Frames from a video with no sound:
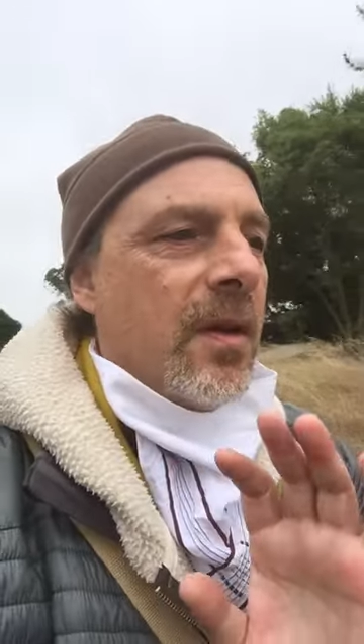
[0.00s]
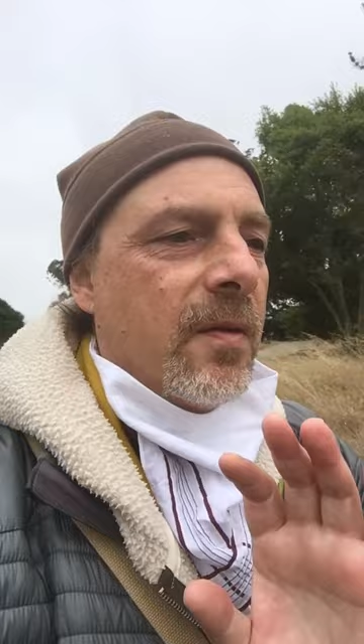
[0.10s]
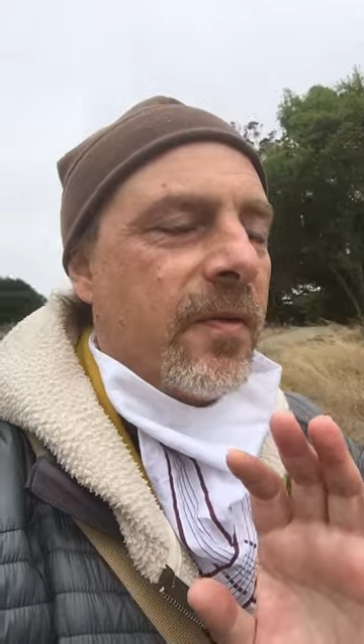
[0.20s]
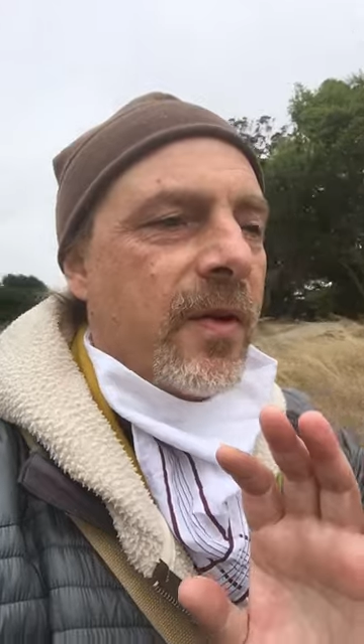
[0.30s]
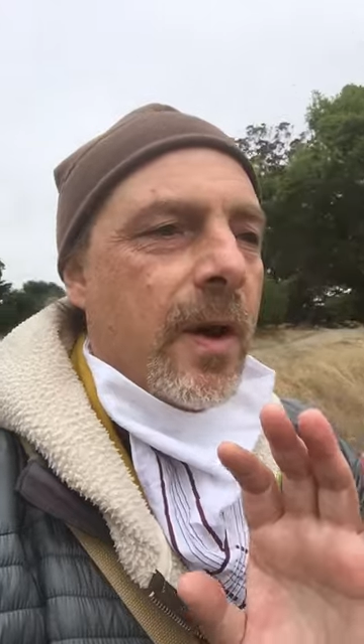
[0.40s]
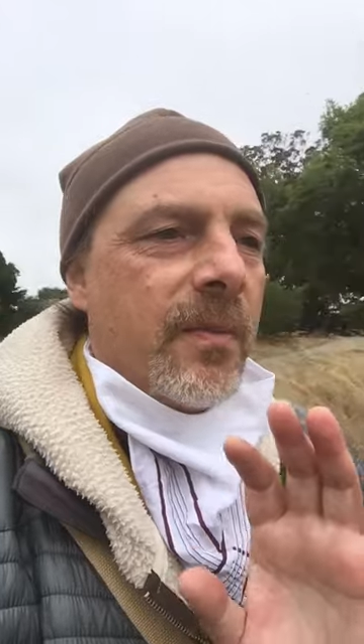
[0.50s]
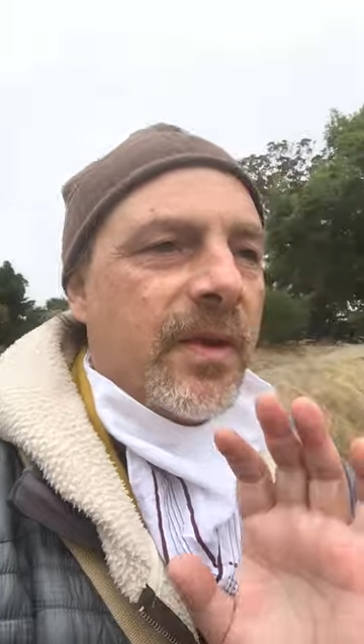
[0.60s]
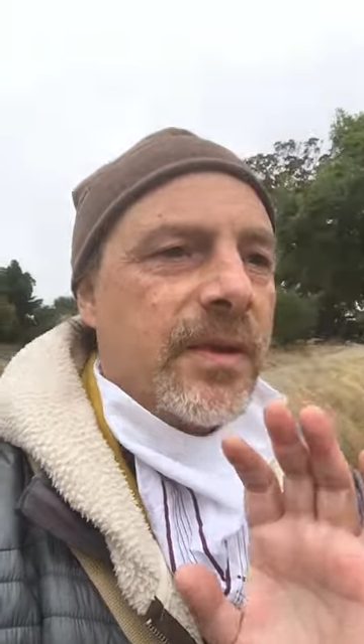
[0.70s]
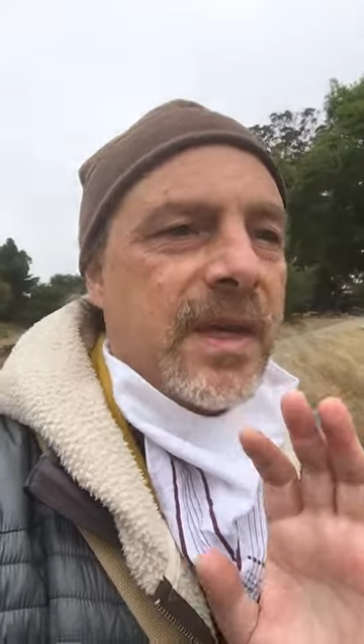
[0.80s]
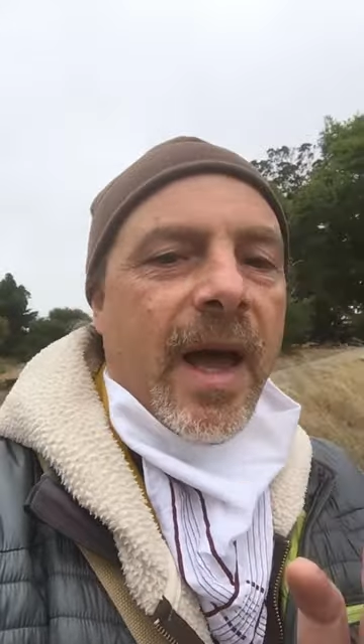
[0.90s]
from
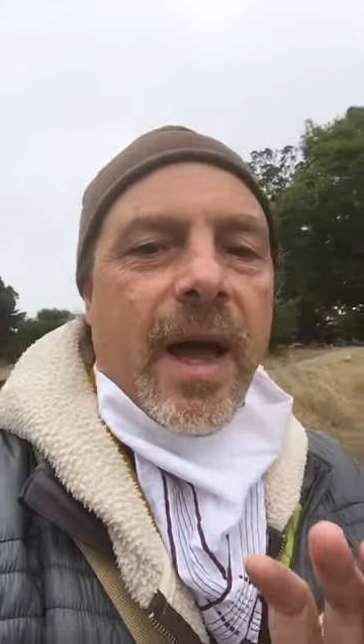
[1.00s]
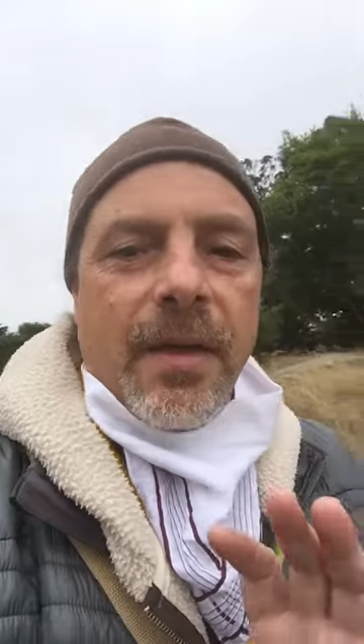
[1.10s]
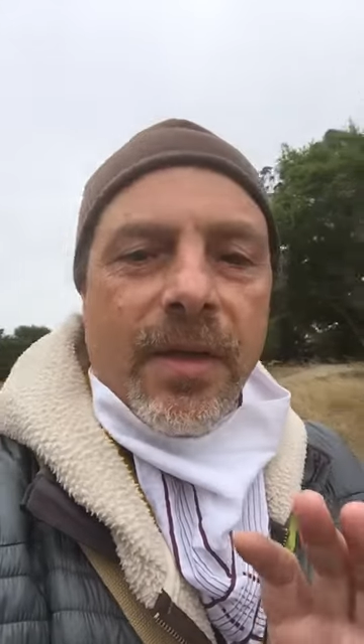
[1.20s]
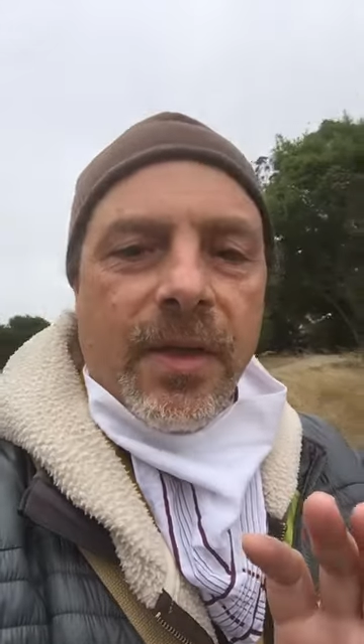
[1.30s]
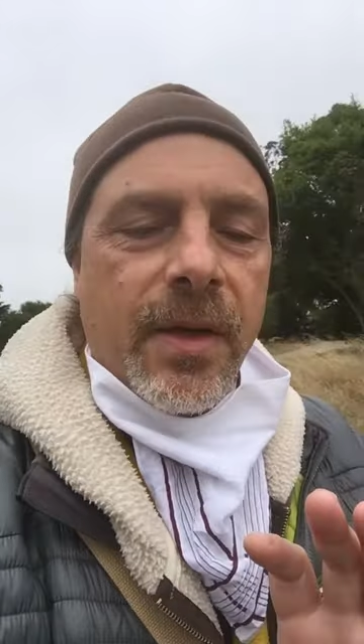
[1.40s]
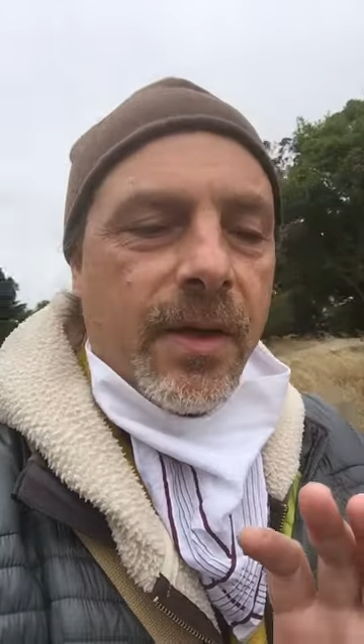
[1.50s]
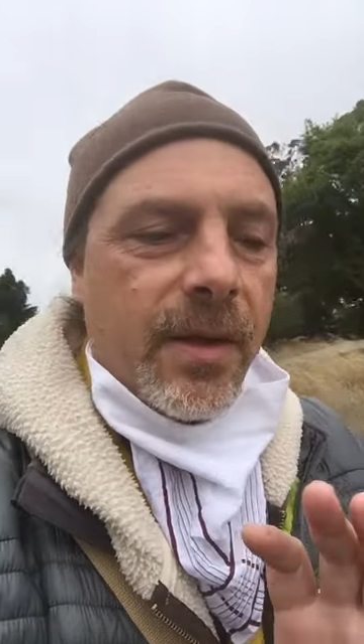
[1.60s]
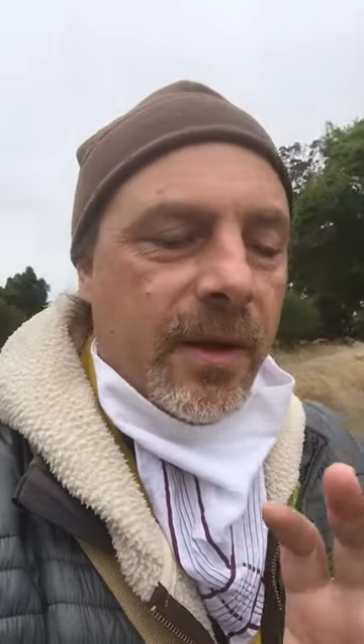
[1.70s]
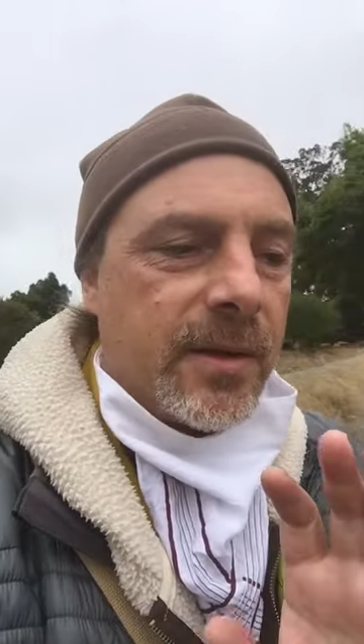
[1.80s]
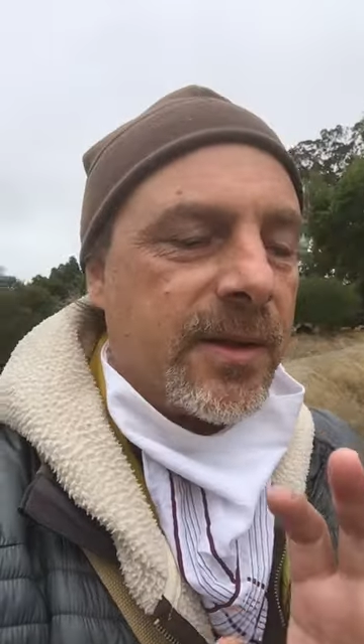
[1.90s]
the death
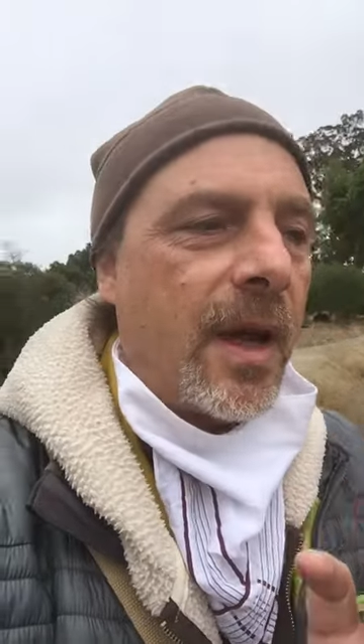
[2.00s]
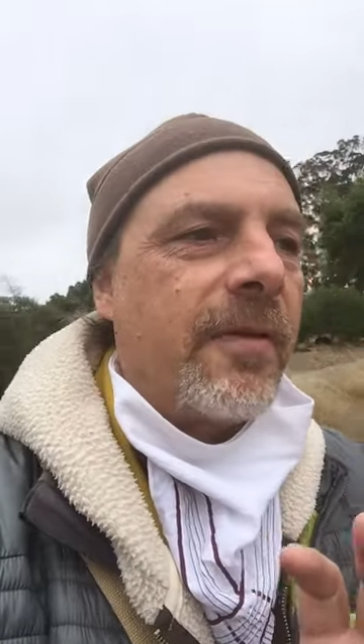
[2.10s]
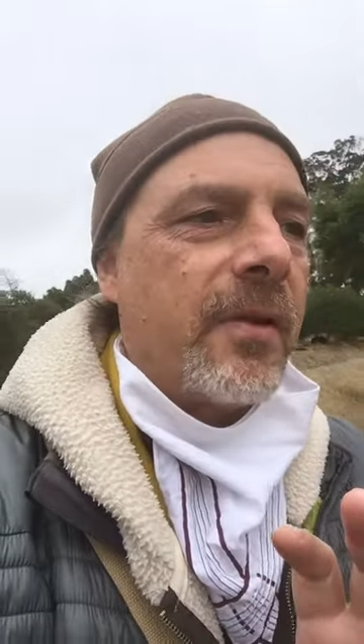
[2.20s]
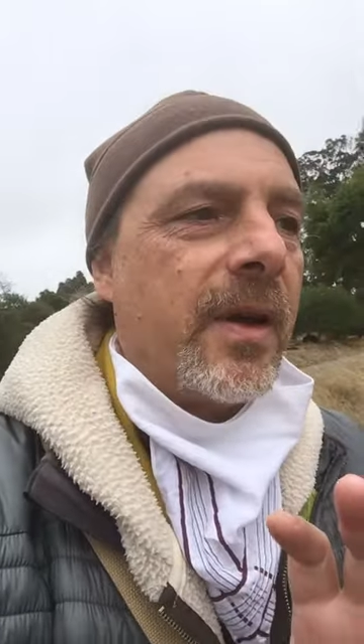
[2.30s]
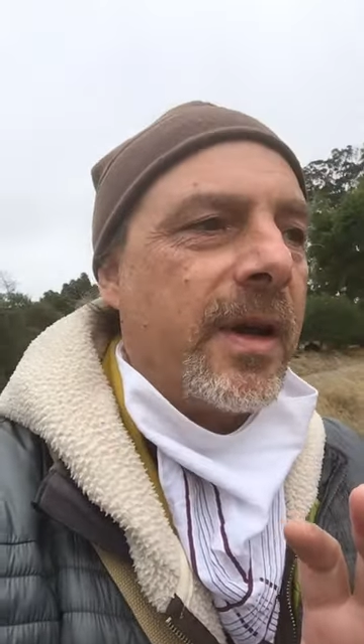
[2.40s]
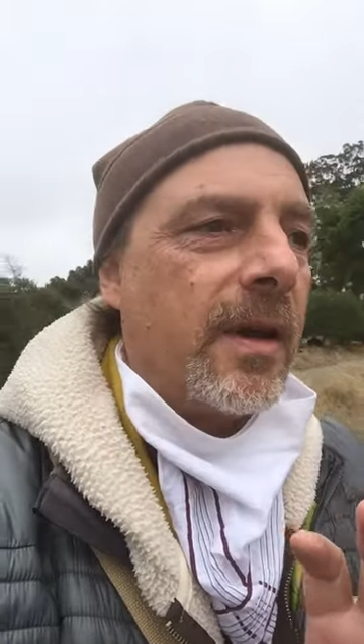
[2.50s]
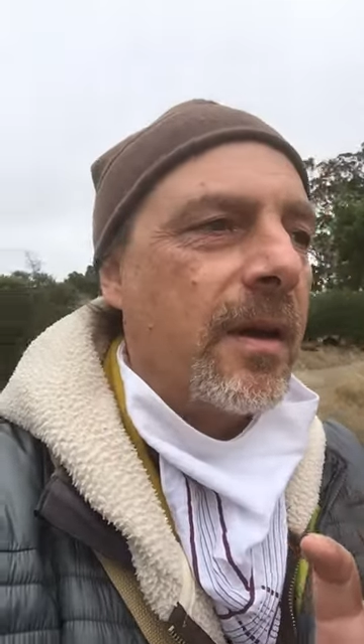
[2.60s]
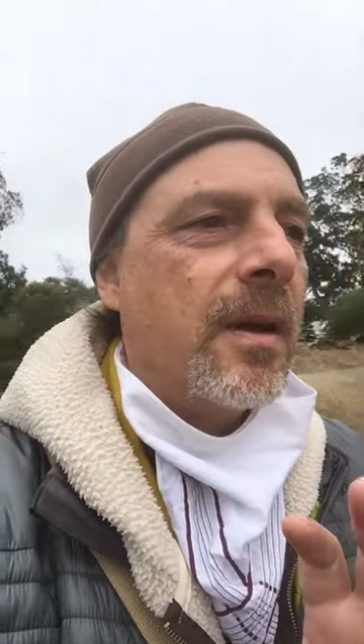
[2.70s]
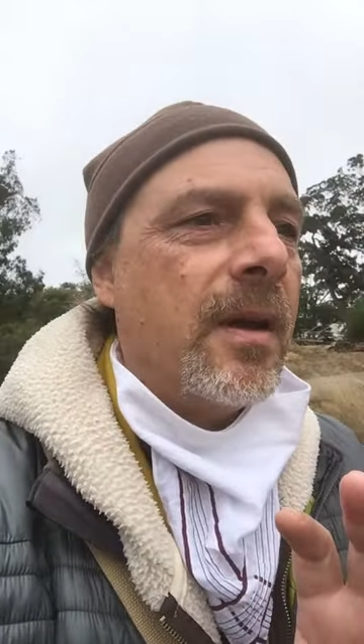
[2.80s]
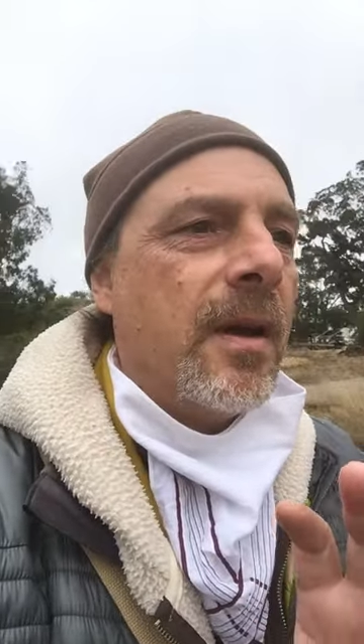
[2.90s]
and suffering,